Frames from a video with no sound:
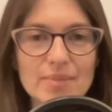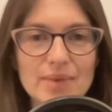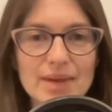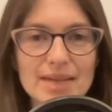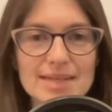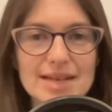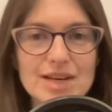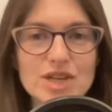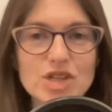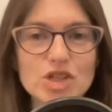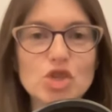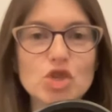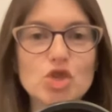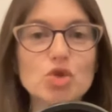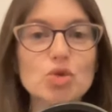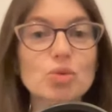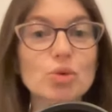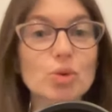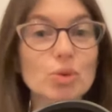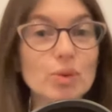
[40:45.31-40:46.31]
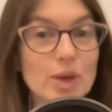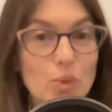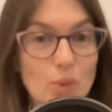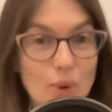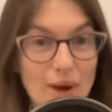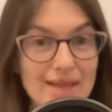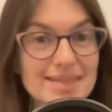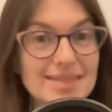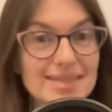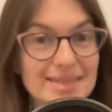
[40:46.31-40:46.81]
meditation sure. truly
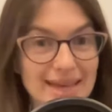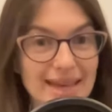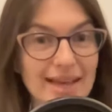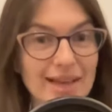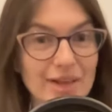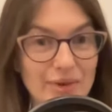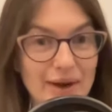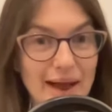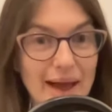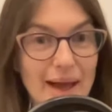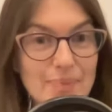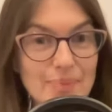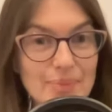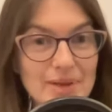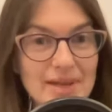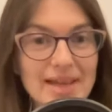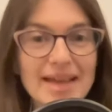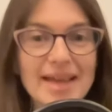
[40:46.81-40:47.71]
was the killer app.